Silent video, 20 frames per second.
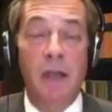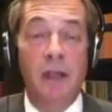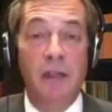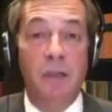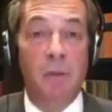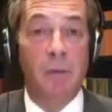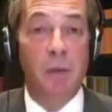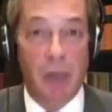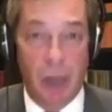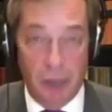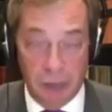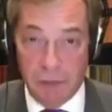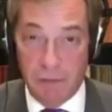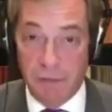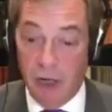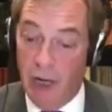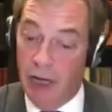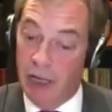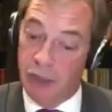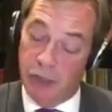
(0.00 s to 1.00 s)
there were lots of
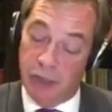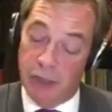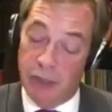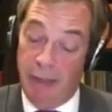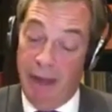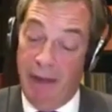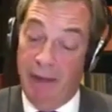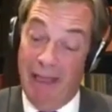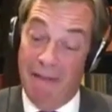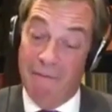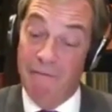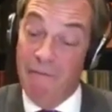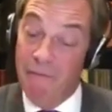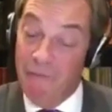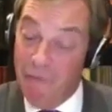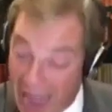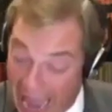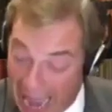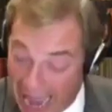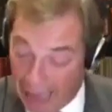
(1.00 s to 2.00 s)
Nigels about. In
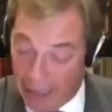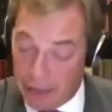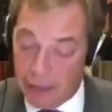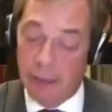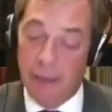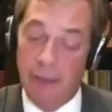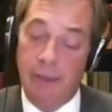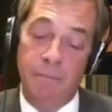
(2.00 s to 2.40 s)
fact,